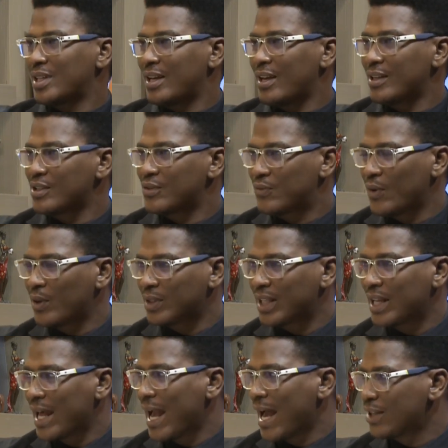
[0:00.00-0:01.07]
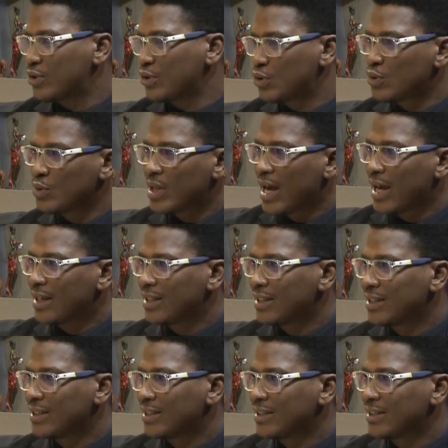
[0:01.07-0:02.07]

Well, yeah, you were able to, to opportunities were